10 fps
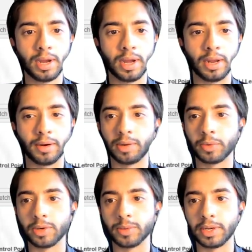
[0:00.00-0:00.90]
and I'm
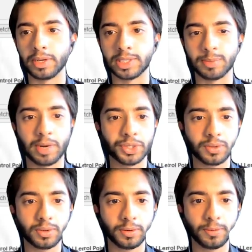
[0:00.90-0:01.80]
going to make it
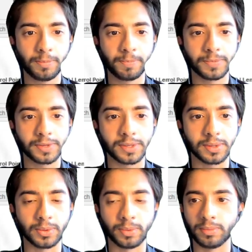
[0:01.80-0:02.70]
symmetrical,
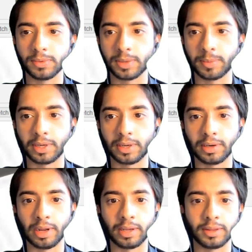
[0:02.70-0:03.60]
so something
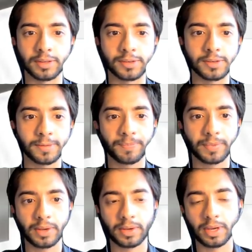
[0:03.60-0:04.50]
like this.
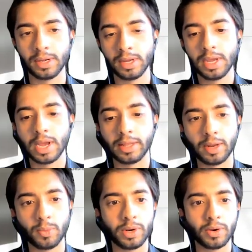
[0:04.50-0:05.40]
Okay, and
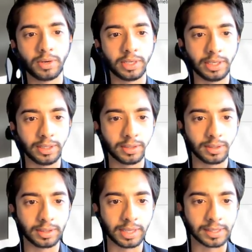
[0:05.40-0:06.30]
then we don't need
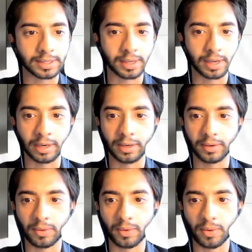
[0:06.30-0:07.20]
that side
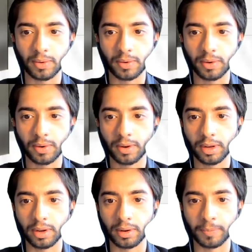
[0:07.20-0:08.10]

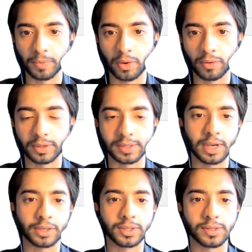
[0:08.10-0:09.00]
of the
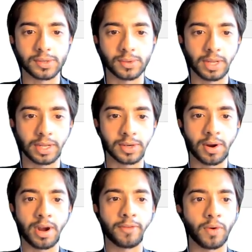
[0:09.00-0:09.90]
section, so that's our
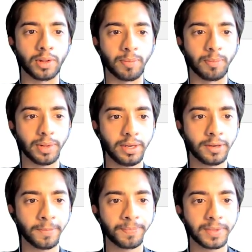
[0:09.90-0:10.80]
airfoil complete.
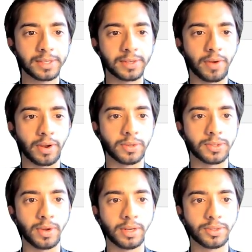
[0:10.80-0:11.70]
So if I go
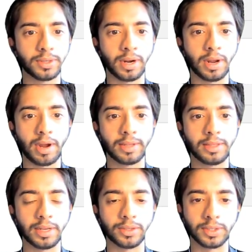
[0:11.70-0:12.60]
to engine and hide
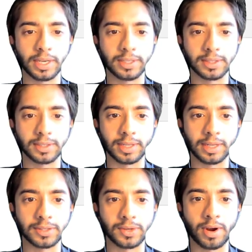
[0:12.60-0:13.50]
the engine casing,
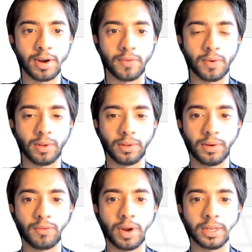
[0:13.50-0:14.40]
that's your airfoil
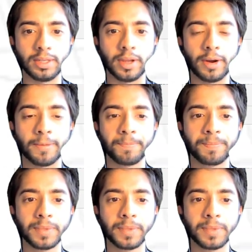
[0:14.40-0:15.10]
ready there.